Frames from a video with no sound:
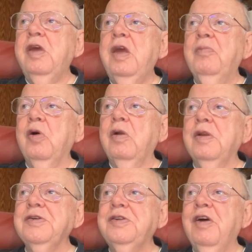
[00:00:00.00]
keep all
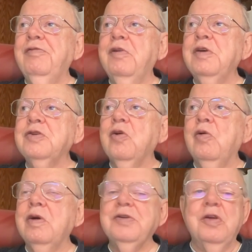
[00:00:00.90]
the stuff for this
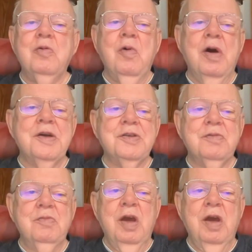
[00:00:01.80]
course. Otherwise,